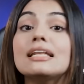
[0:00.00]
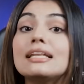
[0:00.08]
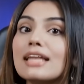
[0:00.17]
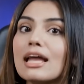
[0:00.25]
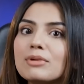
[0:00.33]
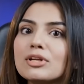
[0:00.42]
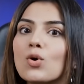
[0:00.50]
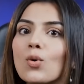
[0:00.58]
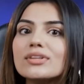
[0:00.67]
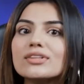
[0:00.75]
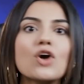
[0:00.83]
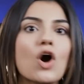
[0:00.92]
Let me know
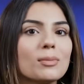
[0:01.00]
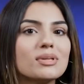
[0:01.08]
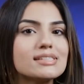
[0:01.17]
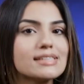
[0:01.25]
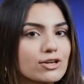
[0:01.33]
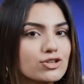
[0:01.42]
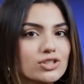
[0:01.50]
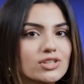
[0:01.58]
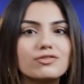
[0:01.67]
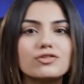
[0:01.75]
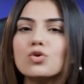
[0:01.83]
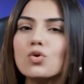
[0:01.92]
in the comments section
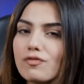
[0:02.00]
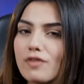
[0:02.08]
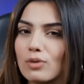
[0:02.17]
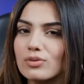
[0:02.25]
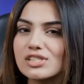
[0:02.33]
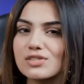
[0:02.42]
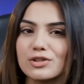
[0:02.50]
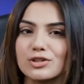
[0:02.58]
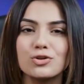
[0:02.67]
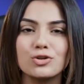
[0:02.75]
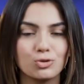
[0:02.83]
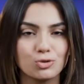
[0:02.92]
if you found this
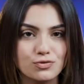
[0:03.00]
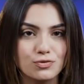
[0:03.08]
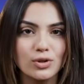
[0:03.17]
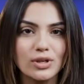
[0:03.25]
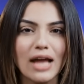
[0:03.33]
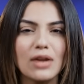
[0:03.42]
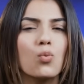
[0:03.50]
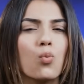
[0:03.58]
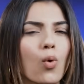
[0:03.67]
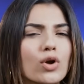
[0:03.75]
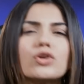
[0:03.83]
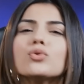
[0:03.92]
video useful and
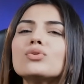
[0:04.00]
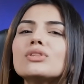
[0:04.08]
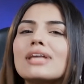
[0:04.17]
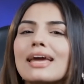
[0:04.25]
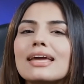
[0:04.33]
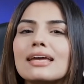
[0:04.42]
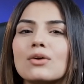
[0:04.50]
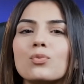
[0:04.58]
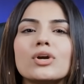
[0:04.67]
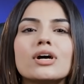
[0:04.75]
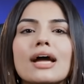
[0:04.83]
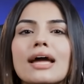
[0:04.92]
what do you think
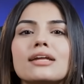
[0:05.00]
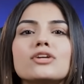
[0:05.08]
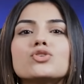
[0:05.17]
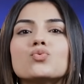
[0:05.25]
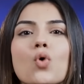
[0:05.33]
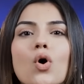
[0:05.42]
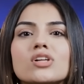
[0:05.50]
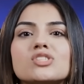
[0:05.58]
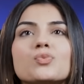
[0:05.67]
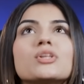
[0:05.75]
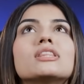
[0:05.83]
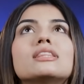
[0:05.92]
we are heading towards
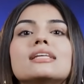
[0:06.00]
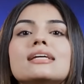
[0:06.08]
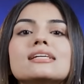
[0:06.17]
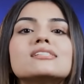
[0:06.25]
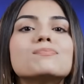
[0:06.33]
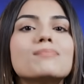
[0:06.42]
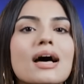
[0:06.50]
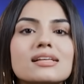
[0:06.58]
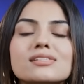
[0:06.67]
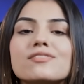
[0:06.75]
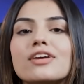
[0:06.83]
with these massive